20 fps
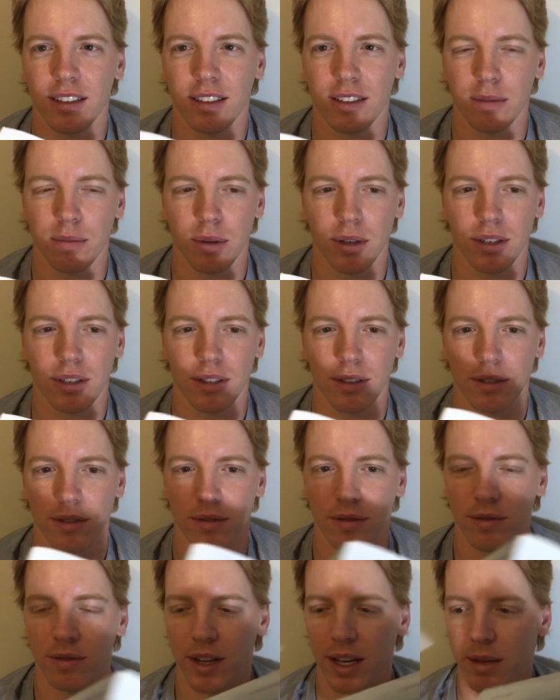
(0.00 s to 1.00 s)
as a bunch of
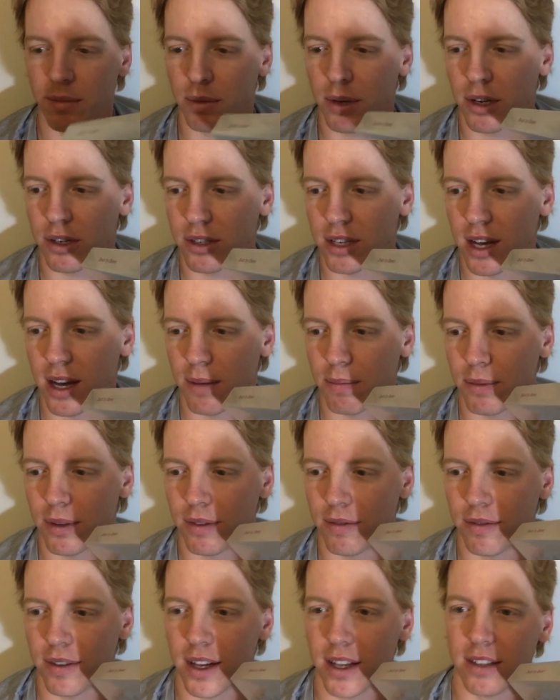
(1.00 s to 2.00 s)
vampires hop the
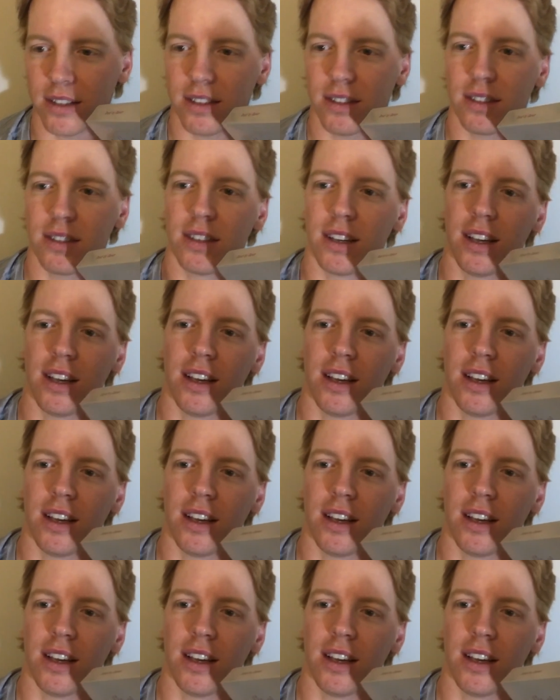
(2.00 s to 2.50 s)
fence